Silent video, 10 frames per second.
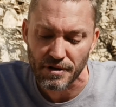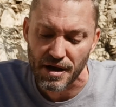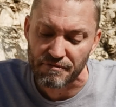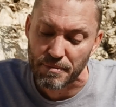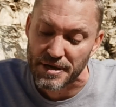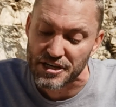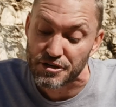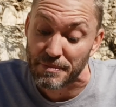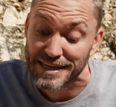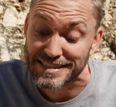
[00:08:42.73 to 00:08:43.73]
of the
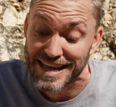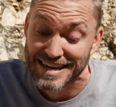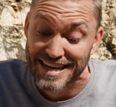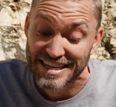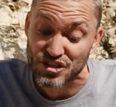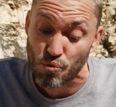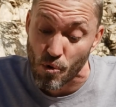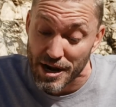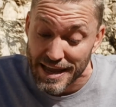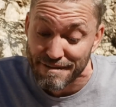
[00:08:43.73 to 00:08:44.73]
Benjamites that day
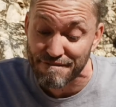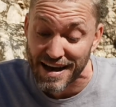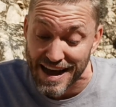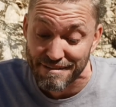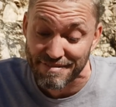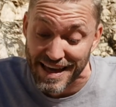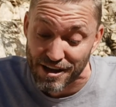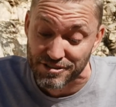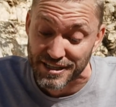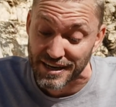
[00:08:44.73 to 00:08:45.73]

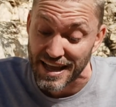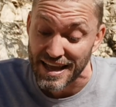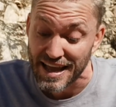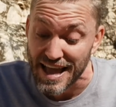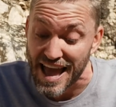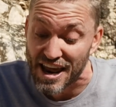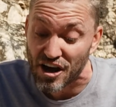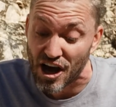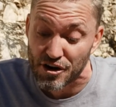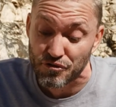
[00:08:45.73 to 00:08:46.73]

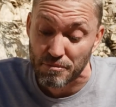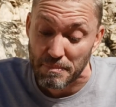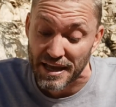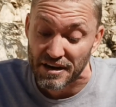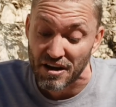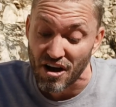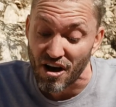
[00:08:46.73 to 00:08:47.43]
25,100 men.